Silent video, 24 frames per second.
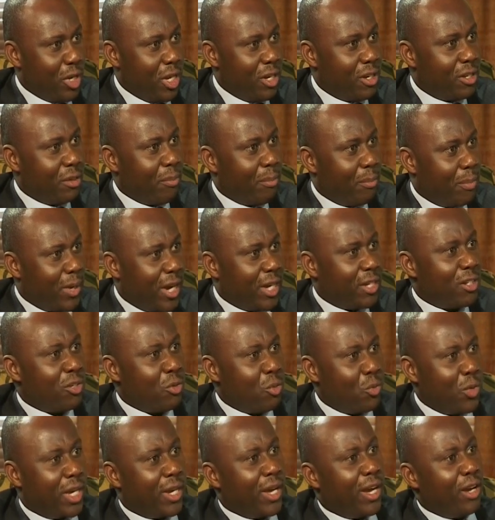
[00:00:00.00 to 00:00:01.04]
meet, but
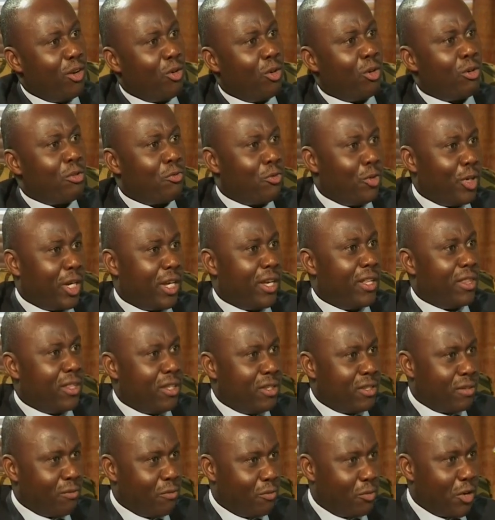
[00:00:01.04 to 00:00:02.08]
we cannot forget
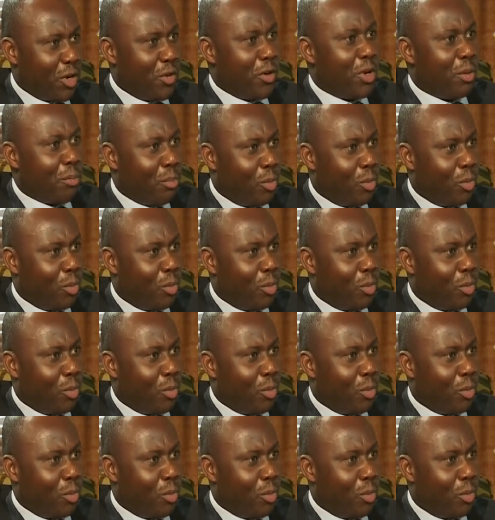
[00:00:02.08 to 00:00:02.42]
this very